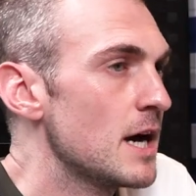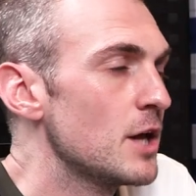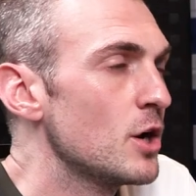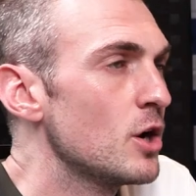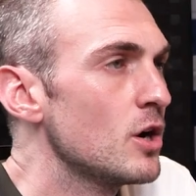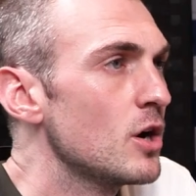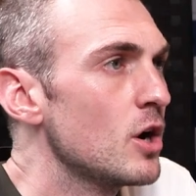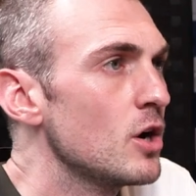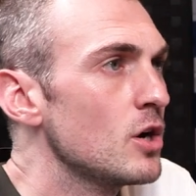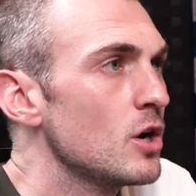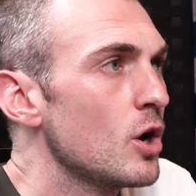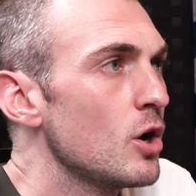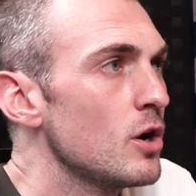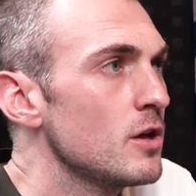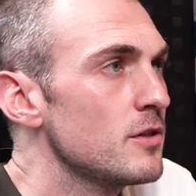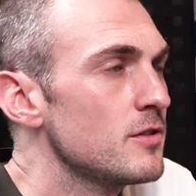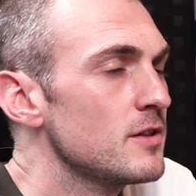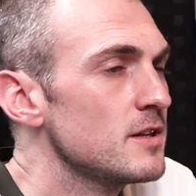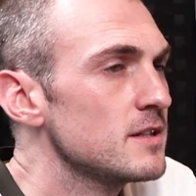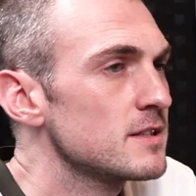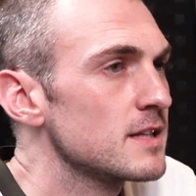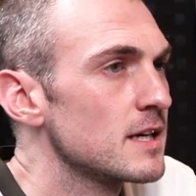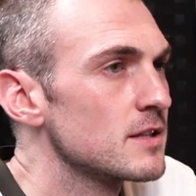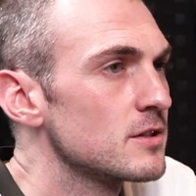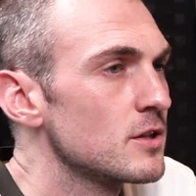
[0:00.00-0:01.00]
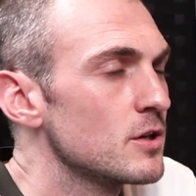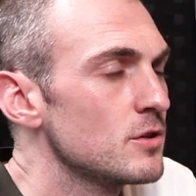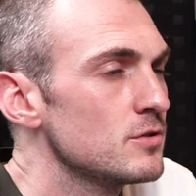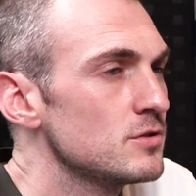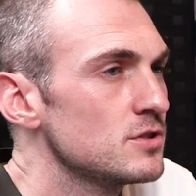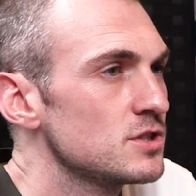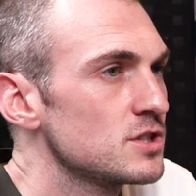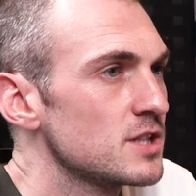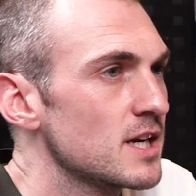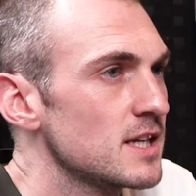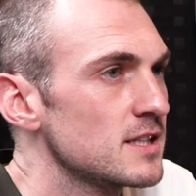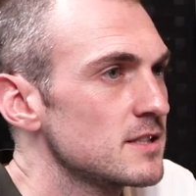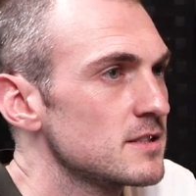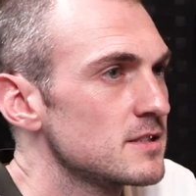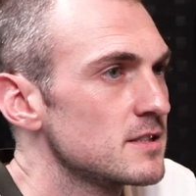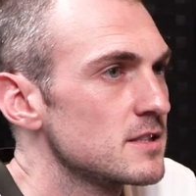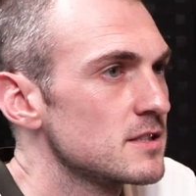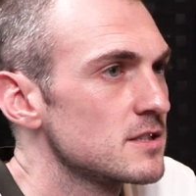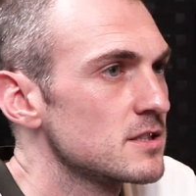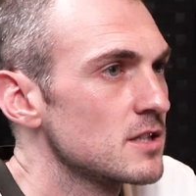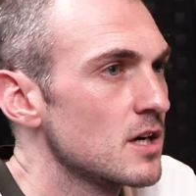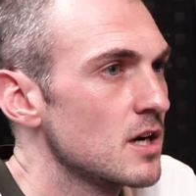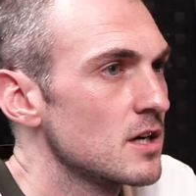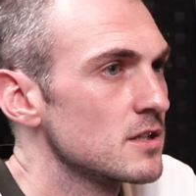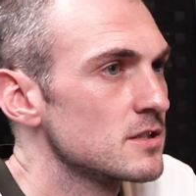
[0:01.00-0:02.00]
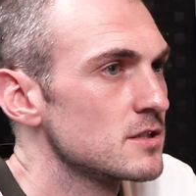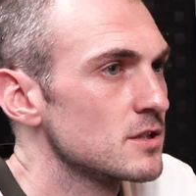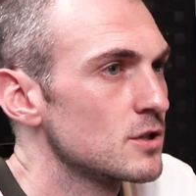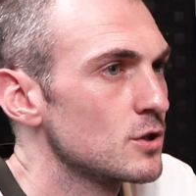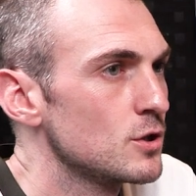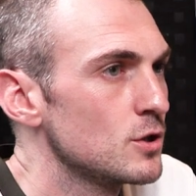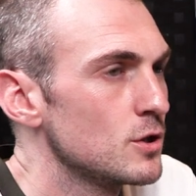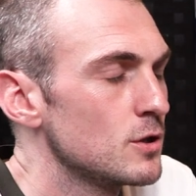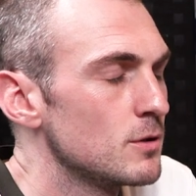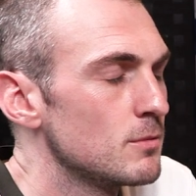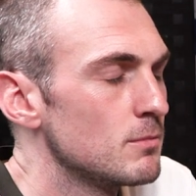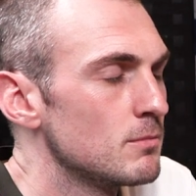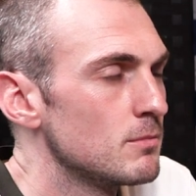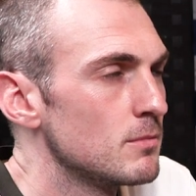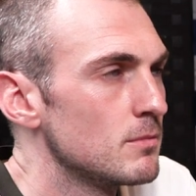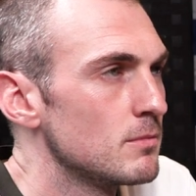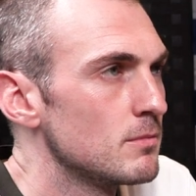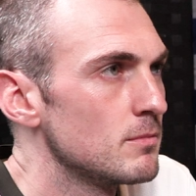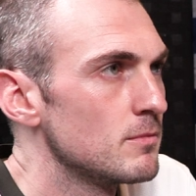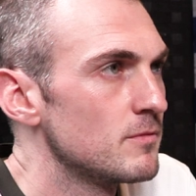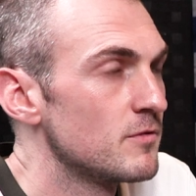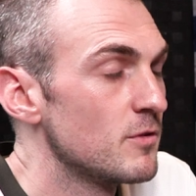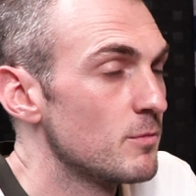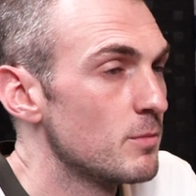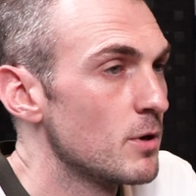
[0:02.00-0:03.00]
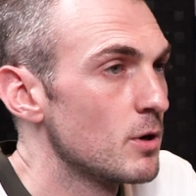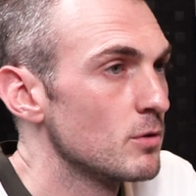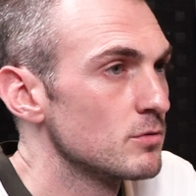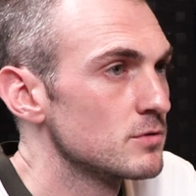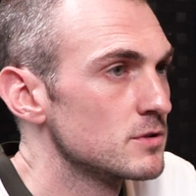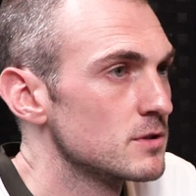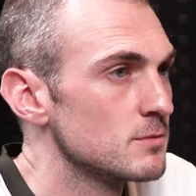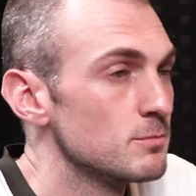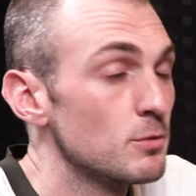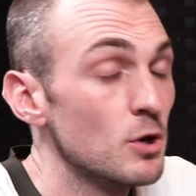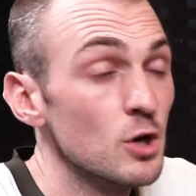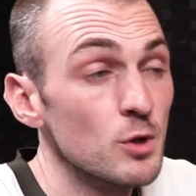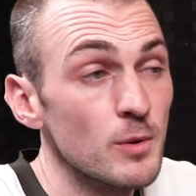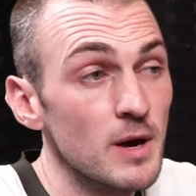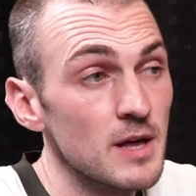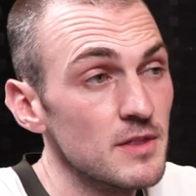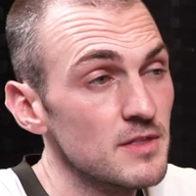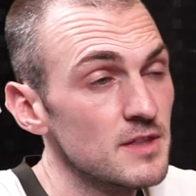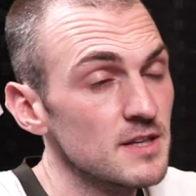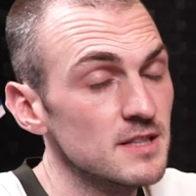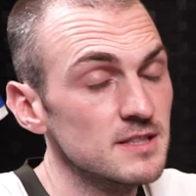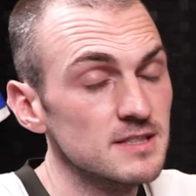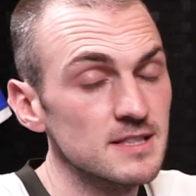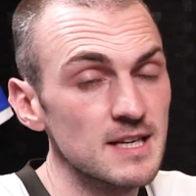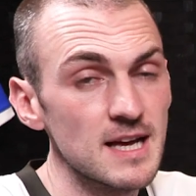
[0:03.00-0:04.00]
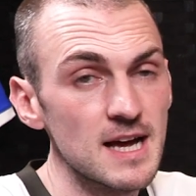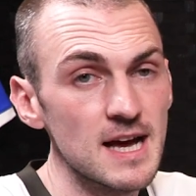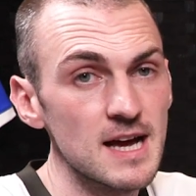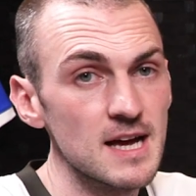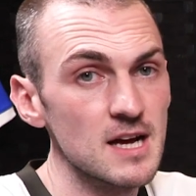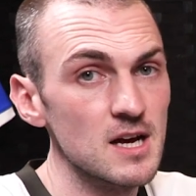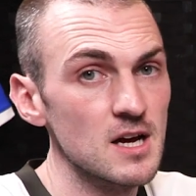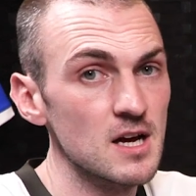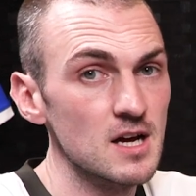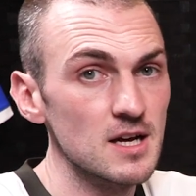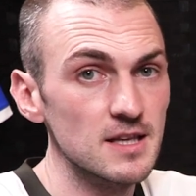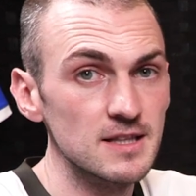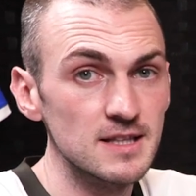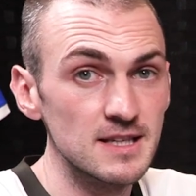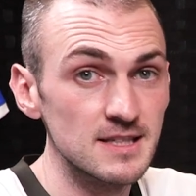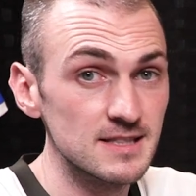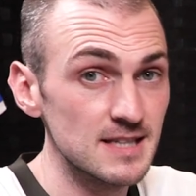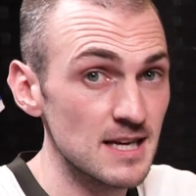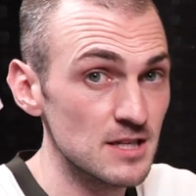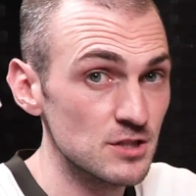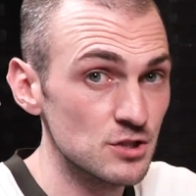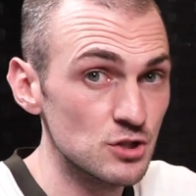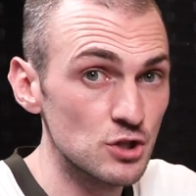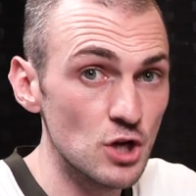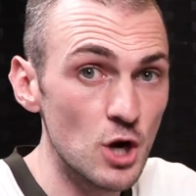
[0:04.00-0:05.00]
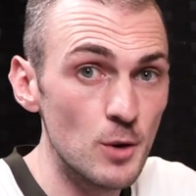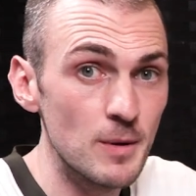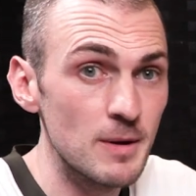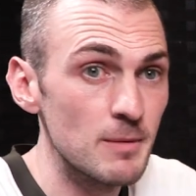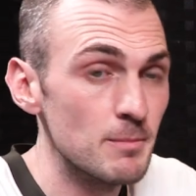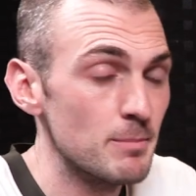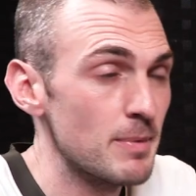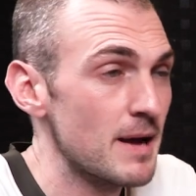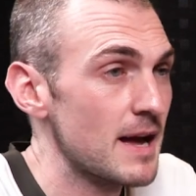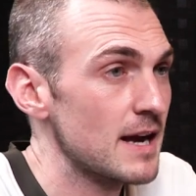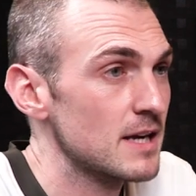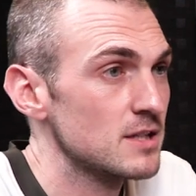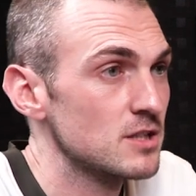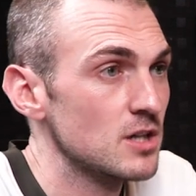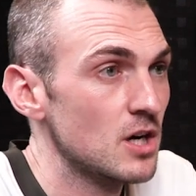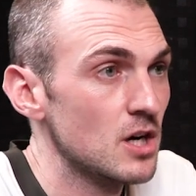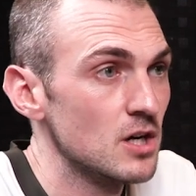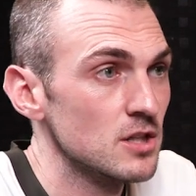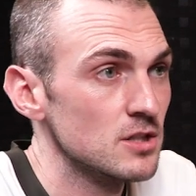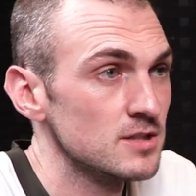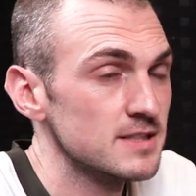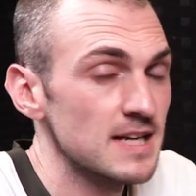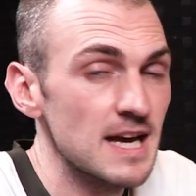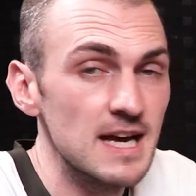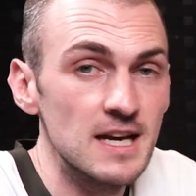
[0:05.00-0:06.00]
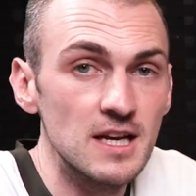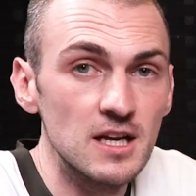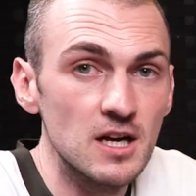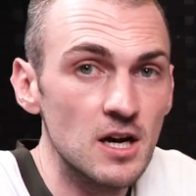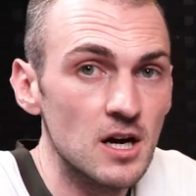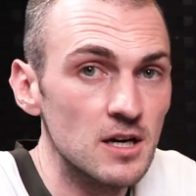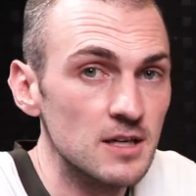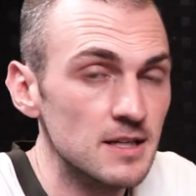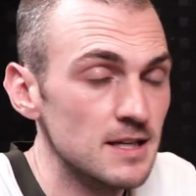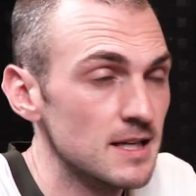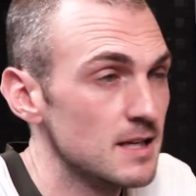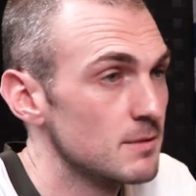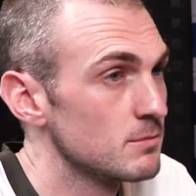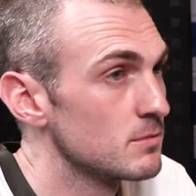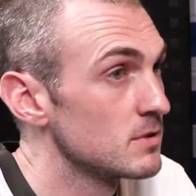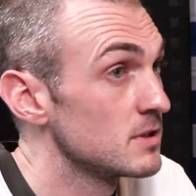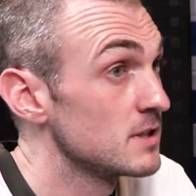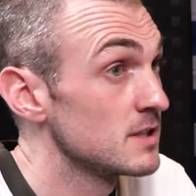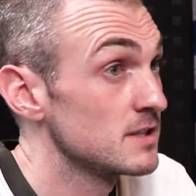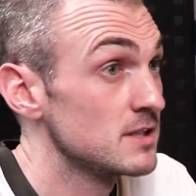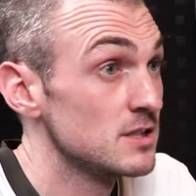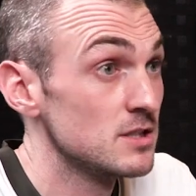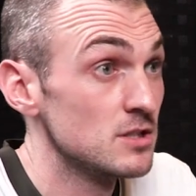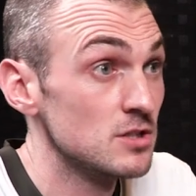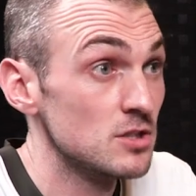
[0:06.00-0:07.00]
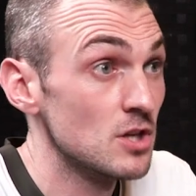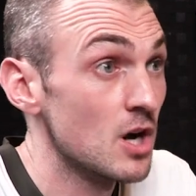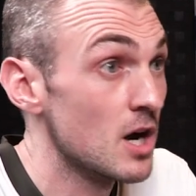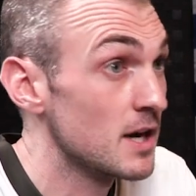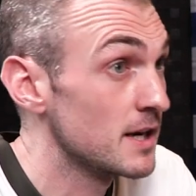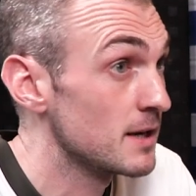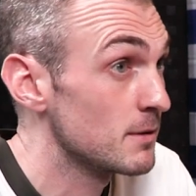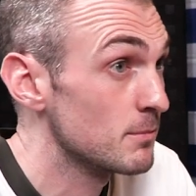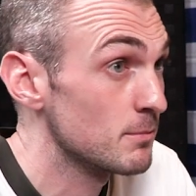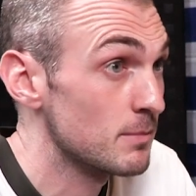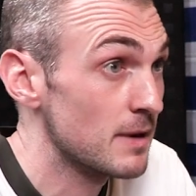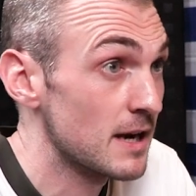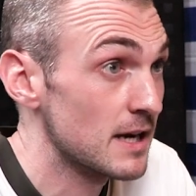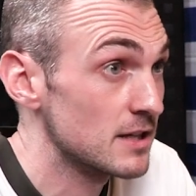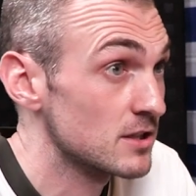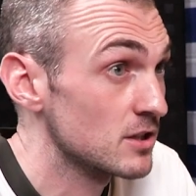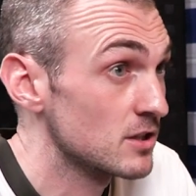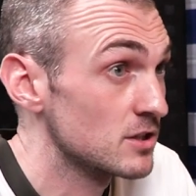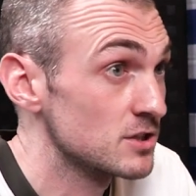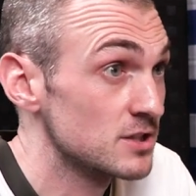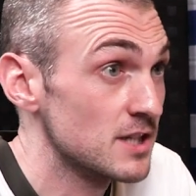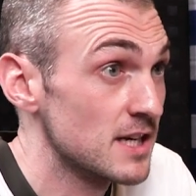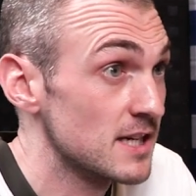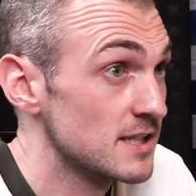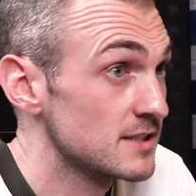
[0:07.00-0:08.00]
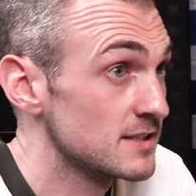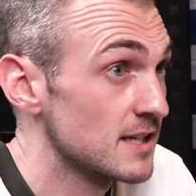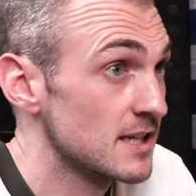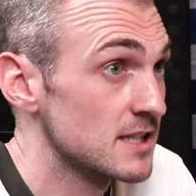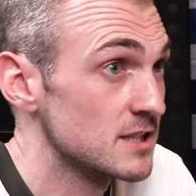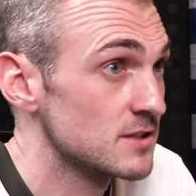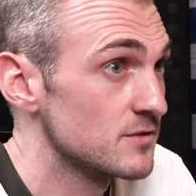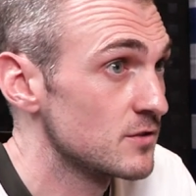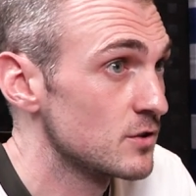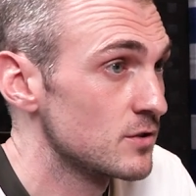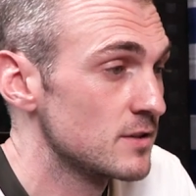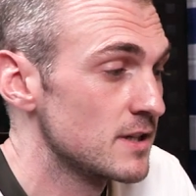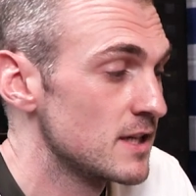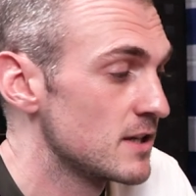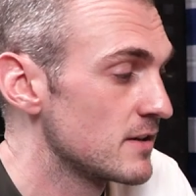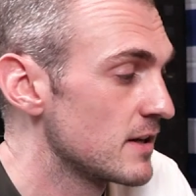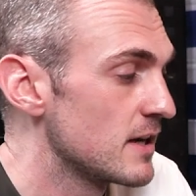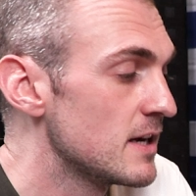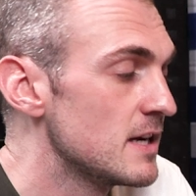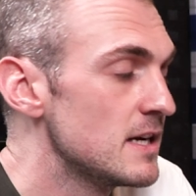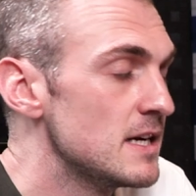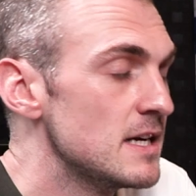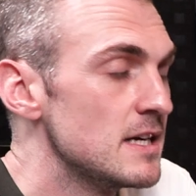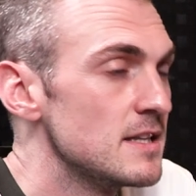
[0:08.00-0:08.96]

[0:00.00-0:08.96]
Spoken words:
And I think that those chances started to come for Bolton. By the way, this has no impact on Taylor Gardner-Hickman. This is not an impact on Jay Stansfield either.